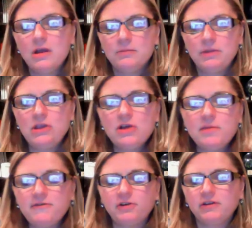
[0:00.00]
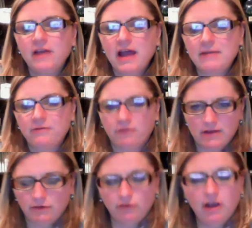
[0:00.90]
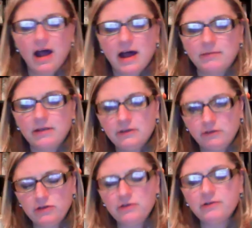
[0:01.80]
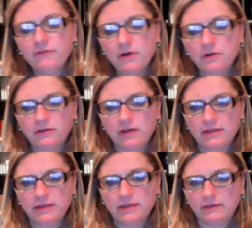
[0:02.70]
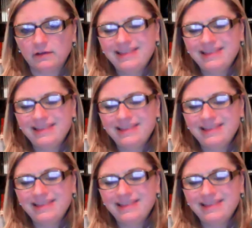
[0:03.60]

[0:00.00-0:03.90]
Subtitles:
But you could be full-time, free of a job, so that you can focus on this.